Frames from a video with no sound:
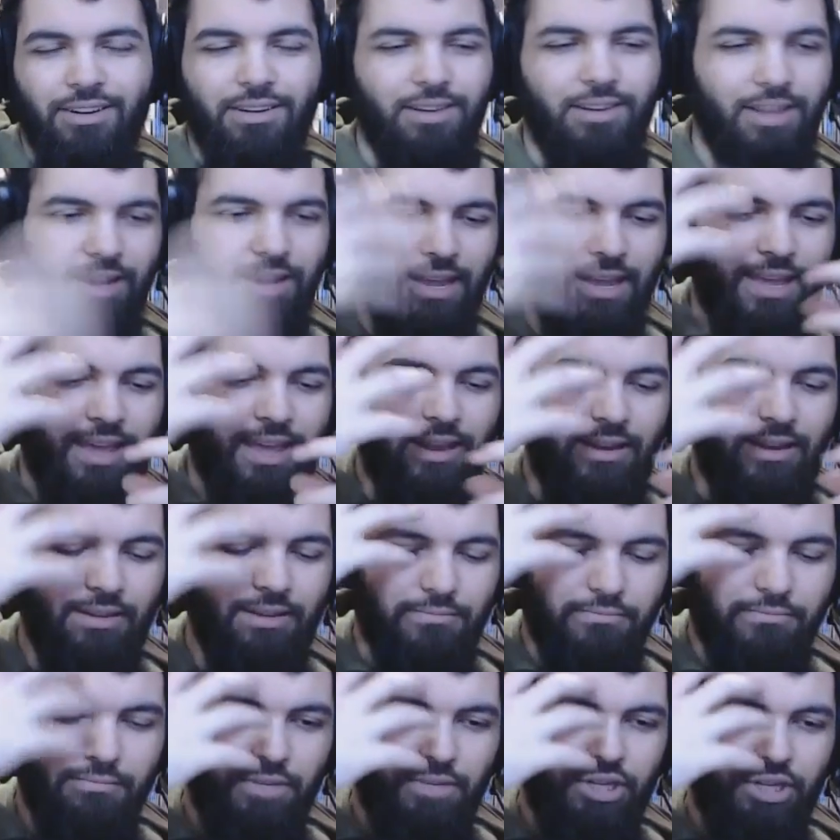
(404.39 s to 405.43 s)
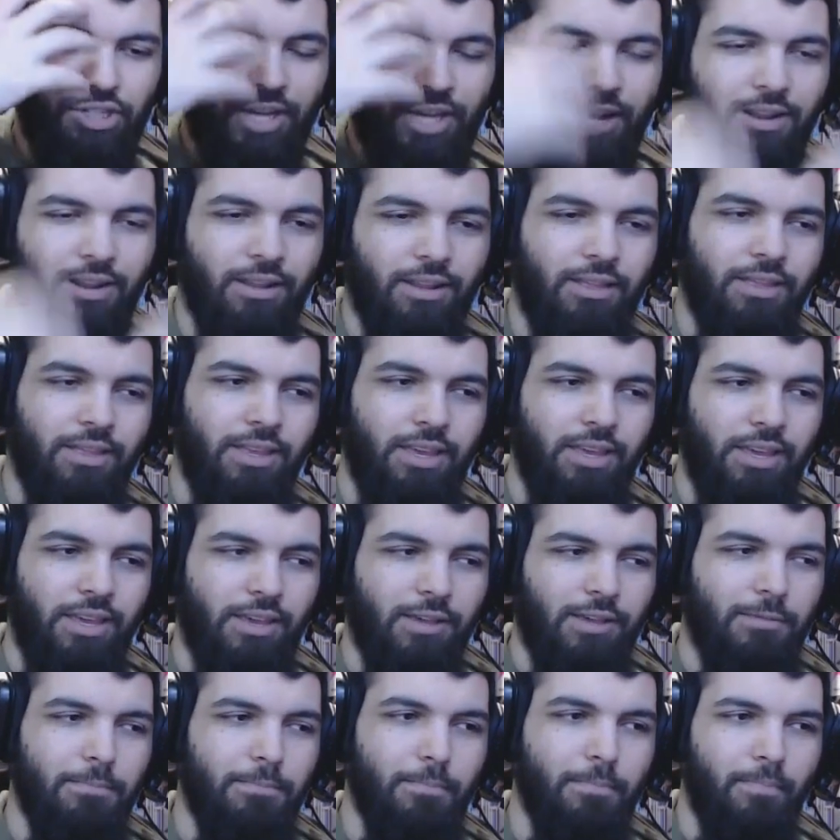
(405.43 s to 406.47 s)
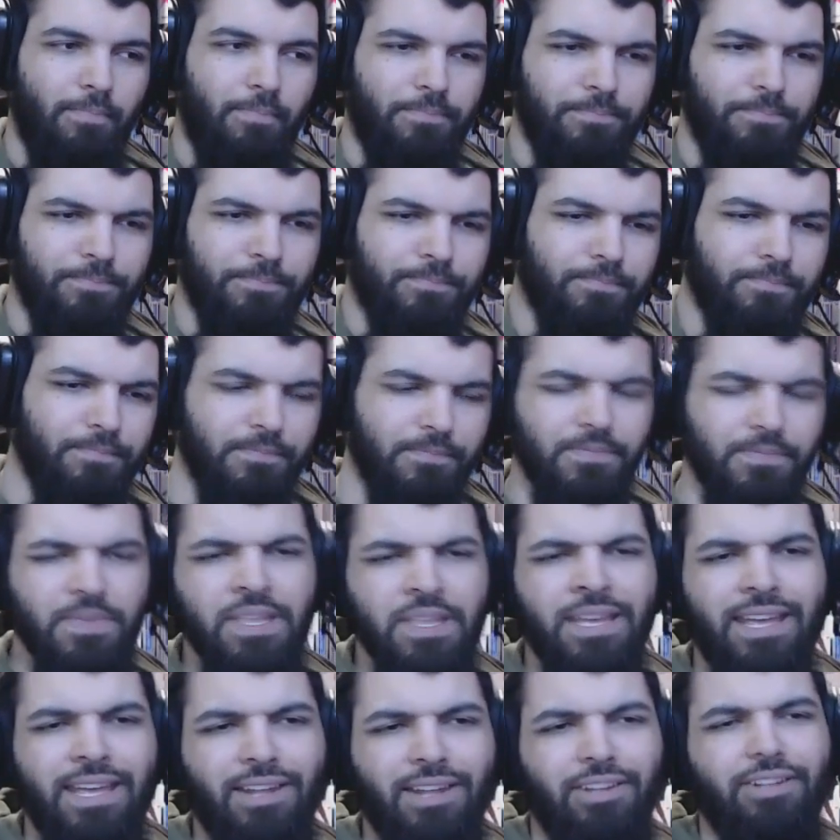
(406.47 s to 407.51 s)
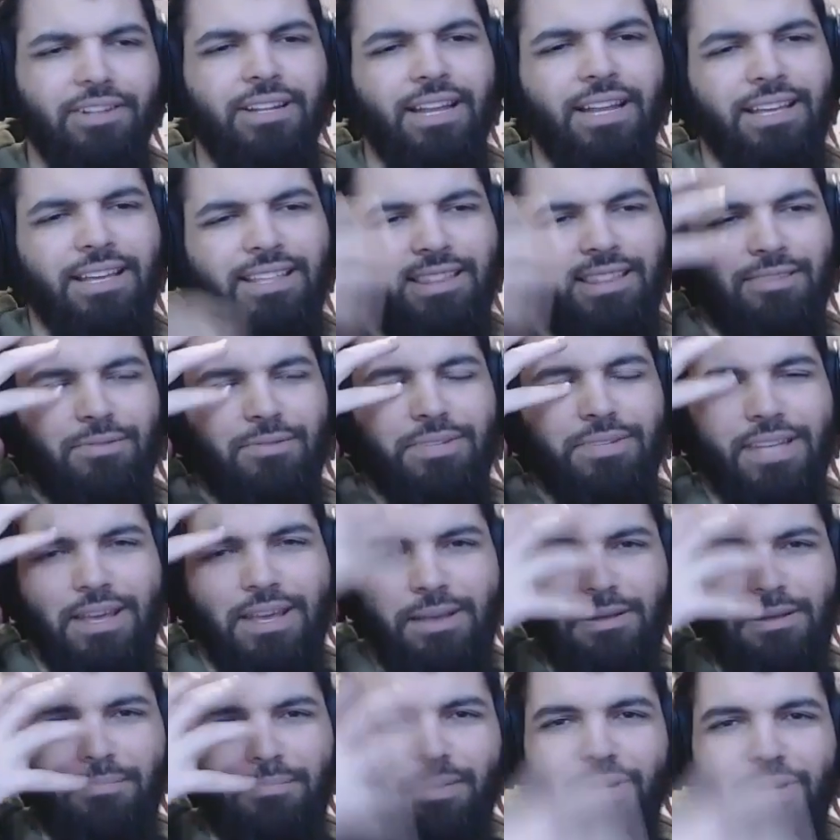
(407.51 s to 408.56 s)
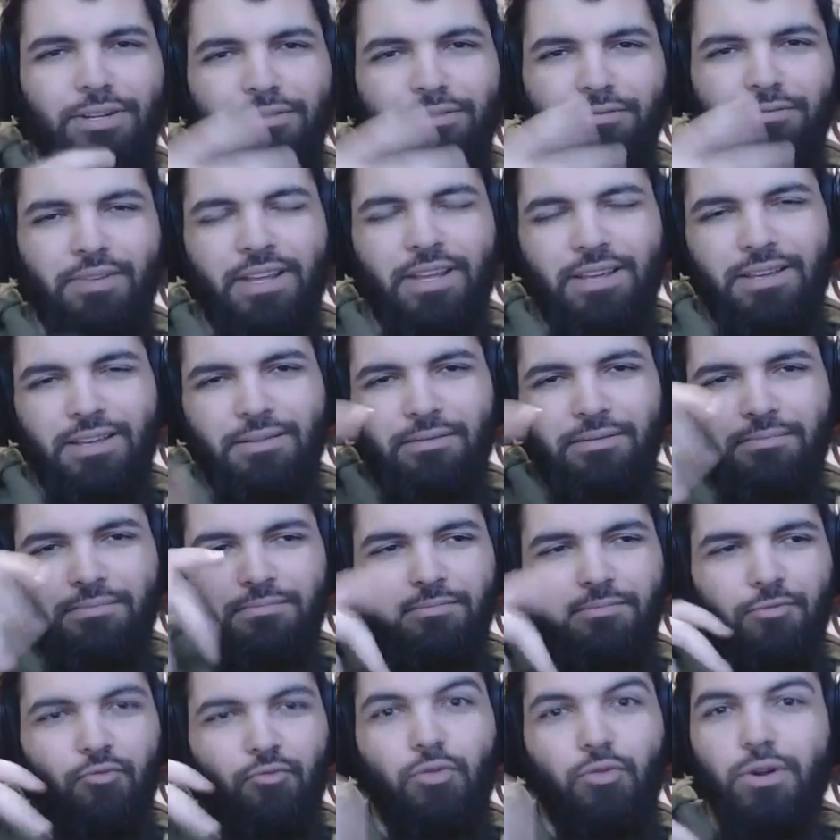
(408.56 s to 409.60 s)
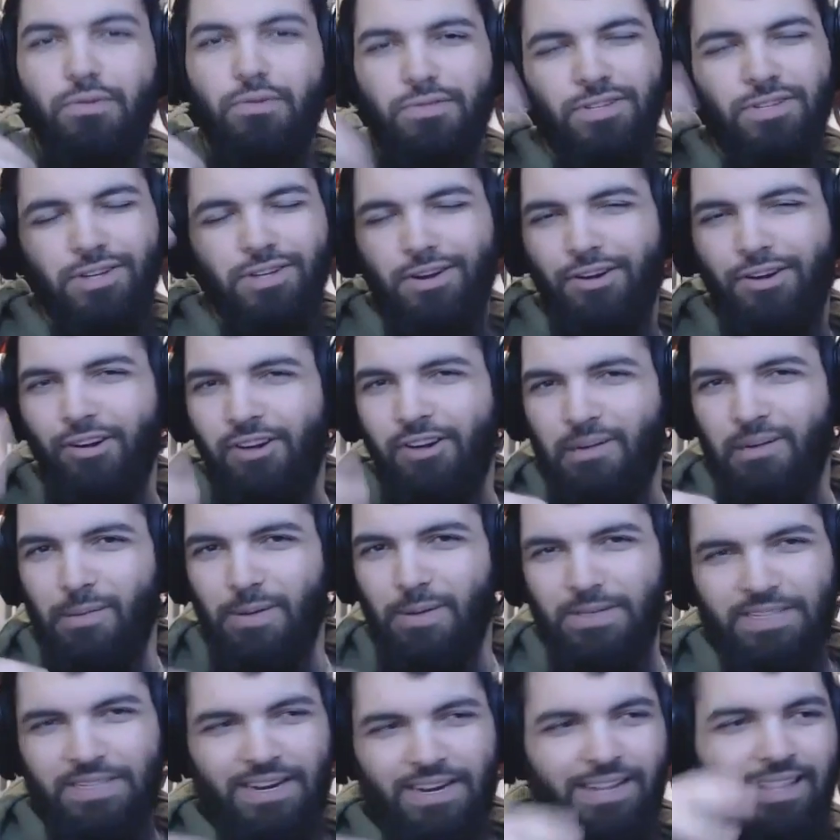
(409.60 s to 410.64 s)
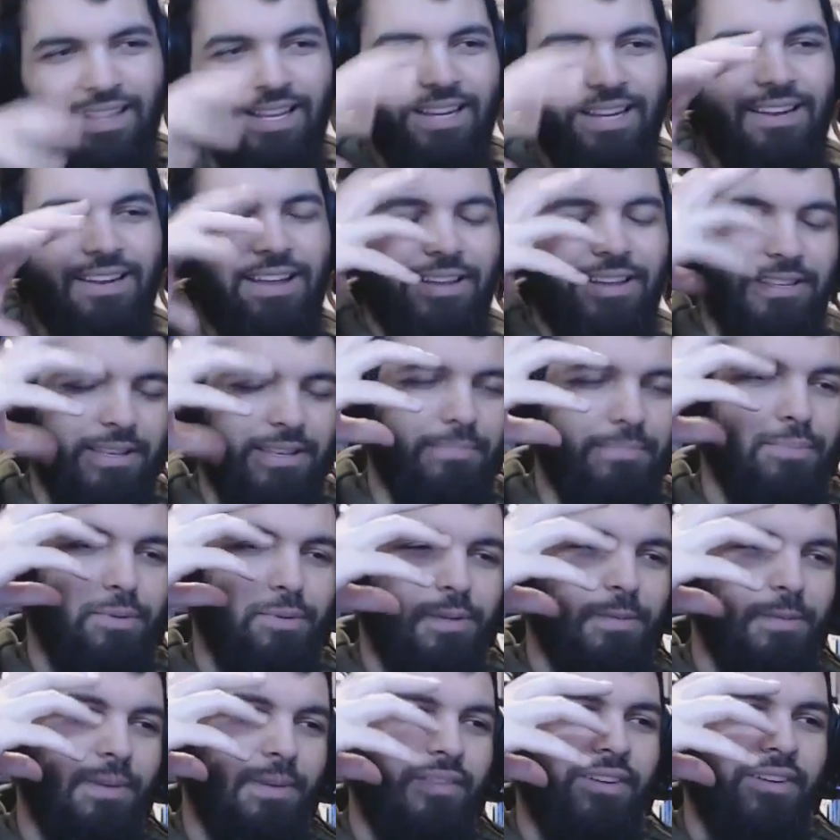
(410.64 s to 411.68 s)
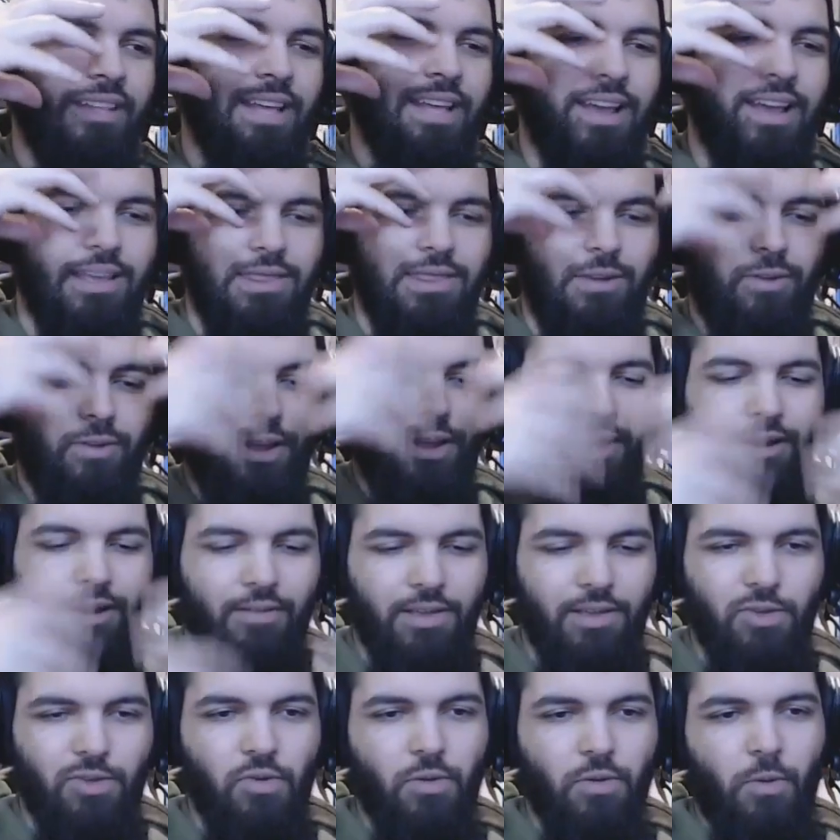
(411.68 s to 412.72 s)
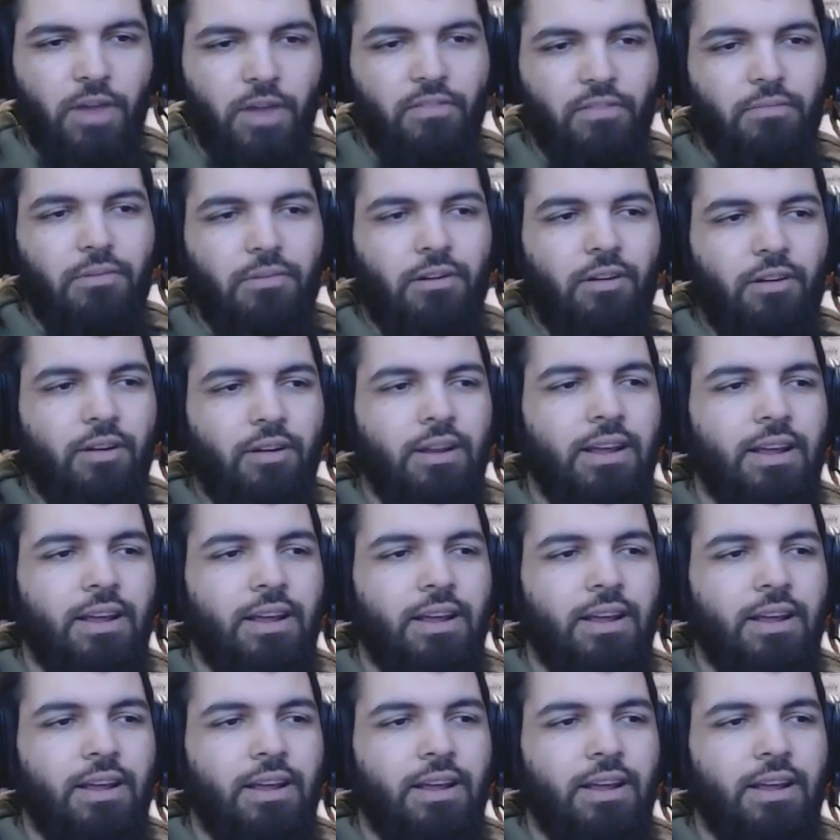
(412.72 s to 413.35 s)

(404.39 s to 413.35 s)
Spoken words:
It shedded the. It looked like there was like a bunch of like runes on her, almost kind of thing, like symbols, whatever like that, and they were like kind of like going away from her.